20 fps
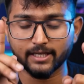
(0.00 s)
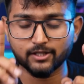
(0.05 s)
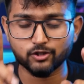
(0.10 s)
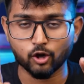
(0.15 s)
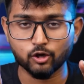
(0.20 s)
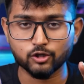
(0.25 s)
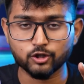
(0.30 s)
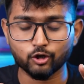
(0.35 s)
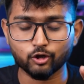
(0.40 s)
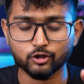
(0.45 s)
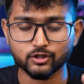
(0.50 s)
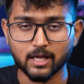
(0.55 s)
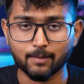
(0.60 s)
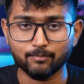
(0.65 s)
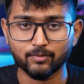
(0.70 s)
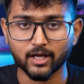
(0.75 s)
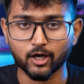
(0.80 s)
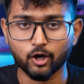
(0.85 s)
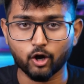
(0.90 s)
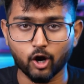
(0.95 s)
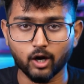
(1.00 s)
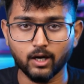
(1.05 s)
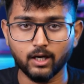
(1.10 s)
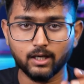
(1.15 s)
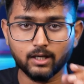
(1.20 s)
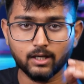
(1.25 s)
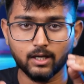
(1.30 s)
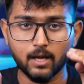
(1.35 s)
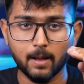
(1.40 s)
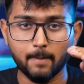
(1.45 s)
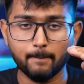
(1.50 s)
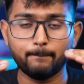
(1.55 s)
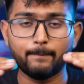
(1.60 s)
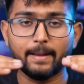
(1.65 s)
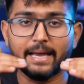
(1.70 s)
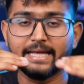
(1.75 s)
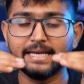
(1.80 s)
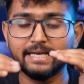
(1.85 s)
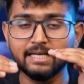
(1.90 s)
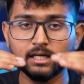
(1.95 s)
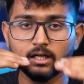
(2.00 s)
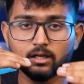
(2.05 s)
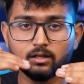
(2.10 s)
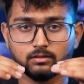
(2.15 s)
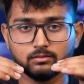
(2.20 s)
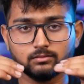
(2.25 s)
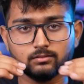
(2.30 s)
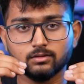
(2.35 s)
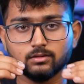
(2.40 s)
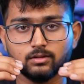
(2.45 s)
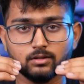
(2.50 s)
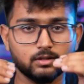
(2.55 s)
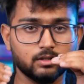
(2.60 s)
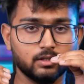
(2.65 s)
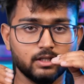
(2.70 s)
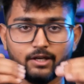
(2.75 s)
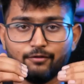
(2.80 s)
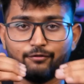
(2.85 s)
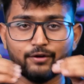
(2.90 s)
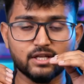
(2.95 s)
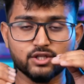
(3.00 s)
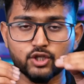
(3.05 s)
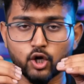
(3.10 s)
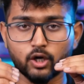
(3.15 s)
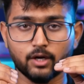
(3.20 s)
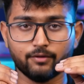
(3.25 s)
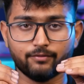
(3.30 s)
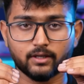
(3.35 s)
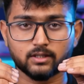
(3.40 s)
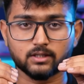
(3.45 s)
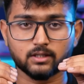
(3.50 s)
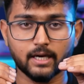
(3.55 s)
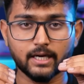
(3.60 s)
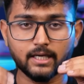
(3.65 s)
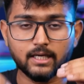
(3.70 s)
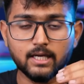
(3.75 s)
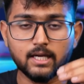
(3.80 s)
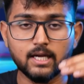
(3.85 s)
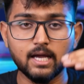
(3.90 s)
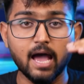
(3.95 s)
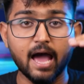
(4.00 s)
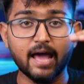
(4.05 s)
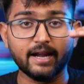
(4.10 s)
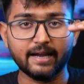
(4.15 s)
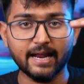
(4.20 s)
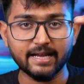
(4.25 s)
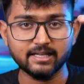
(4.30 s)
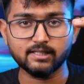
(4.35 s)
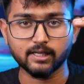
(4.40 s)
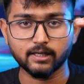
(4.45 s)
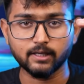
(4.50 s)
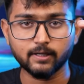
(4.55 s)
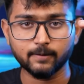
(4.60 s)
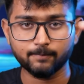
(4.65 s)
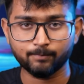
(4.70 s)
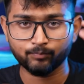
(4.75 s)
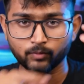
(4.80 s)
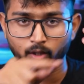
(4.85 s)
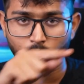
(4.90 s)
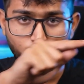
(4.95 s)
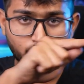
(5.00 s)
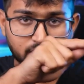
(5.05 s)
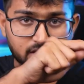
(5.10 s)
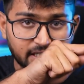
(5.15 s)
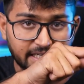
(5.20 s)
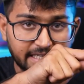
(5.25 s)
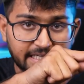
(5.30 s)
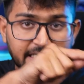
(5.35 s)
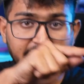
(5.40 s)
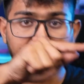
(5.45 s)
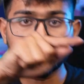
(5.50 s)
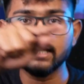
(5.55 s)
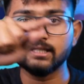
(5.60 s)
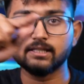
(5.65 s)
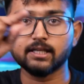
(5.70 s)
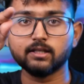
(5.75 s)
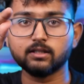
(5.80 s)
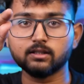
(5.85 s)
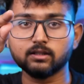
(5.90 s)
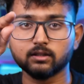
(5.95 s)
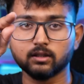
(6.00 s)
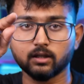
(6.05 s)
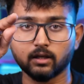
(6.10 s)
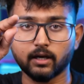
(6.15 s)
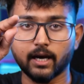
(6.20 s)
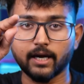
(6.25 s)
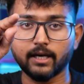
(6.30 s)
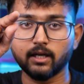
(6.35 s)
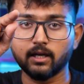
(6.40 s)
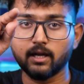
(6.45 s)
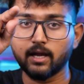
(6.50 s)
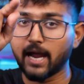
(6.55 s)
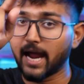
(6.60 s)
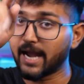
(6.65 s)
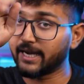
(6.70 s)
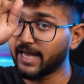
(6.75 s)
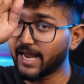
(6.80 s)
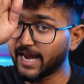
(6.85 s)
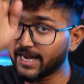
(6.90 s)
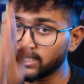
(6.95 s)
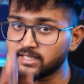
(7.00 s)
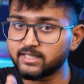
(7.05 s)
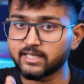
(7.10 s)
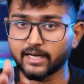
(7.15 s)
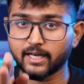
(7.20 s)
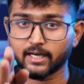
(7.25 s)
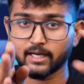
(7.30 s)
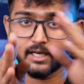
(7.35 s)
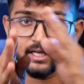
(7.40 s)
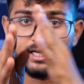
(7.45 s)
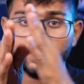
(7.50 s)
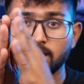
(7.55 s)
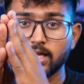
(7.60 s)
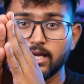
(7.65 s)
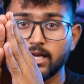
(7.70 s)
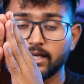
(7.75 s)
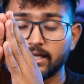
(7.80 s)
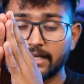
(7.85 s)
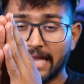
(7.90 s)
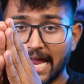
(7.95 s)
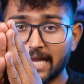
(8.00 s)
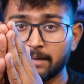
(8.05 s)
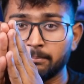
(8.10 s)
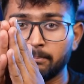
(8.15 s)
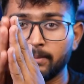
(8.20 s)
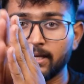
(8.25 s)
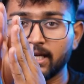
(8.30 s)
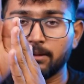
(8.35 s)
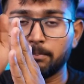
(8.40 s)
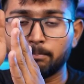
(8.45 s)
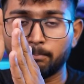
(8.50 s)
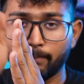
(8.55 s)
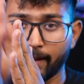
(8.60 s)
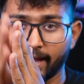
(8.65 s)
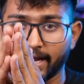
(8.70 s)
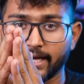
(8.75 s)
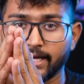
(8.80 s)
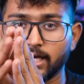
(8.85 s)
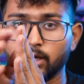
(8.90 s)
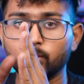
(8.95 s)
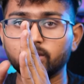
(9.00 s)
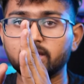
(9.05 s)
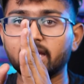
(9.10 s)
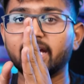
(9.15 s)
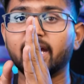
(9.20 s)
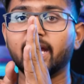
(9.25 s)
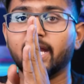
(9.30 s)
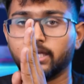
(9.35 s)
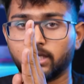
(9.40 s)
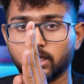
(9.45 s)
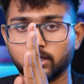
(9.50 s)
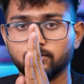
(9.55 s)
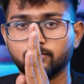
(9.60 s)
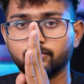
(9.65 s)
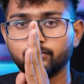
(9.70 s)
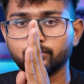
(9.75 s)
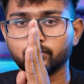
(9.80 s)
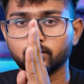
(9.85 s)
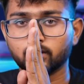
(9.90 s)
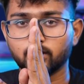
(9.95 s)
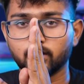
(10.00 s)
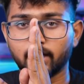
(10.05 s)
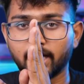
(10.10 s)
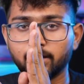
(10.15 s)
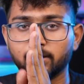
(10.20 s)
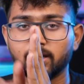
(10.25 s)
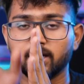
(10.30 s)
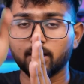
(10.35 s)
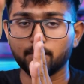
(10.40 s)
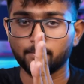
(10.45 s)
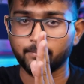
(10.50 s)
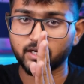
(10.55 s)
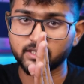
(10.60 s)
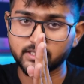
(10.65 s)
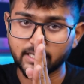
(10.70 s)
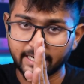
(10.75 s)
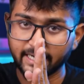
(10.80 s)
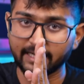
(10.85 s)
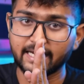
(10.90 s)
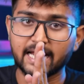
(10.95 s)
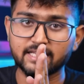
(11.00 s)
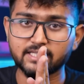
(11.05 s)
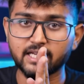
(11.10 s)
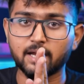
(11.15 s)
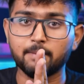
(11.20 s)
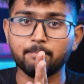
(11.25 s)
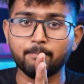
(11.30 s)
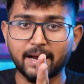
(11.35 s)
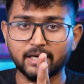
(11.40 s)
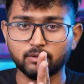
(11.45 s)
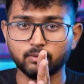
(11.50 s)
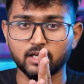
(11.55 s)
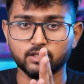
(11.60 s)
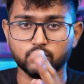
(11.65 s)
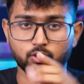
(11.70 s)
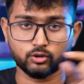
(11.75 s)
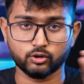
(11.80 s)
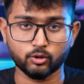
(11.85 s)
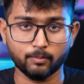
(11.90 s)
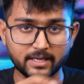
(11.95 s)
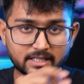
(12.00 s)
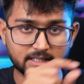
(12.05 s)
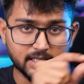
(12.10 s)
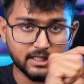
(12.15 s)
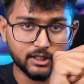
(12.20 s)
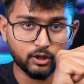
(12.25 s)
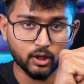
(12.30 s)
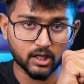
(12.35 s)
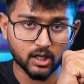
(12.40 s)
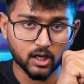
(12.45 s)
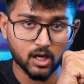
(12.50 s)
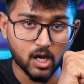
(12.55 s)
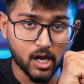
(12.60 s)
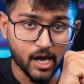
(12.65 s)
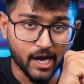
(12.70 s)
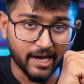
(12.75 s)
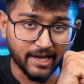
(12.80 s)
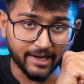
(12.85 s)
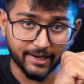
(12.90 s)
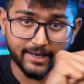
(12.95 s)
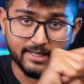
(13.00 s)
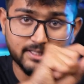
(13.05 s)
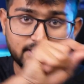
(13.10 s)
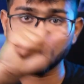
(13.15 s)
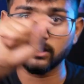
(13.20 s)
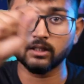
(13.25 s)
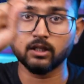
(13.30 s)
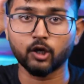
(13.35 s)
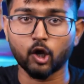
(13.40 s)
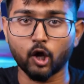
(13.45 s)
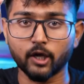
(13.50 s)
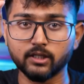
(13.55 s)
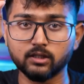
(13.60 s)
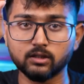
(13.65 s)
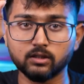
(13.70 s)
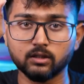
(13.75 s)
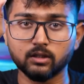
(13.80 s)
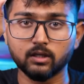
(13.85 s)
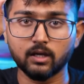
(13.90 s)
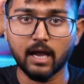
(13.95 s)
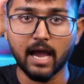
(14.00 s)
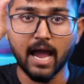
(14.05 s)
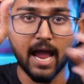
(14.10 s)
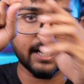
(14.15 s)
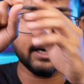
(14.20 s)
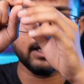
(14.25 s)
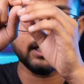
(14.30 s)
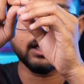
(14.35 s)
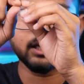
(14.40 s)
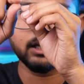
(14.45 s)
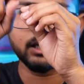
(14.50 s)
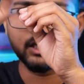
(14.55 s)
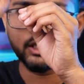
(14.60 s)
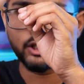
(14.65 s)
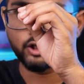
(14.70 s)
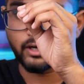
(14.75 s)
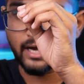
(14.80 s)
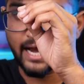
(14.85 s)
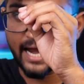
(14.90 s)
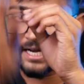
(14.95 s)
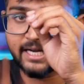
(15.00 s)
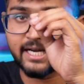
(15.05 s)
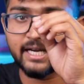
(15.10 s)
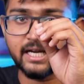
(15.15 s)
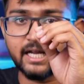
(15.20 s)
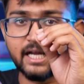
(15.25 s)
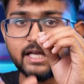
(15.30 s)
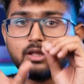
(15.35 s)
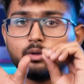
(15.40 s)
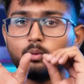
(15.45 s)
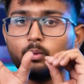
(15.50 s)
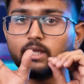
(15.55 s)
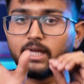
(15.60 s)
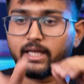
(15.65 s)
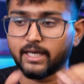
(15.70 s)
is also something called pairing different sound effects, right? A riser which increases, right, and ends suddenly can be paired with a hit, right? Because a hit has an impact wala sound. So basically you're raising the noise and you're ending it with a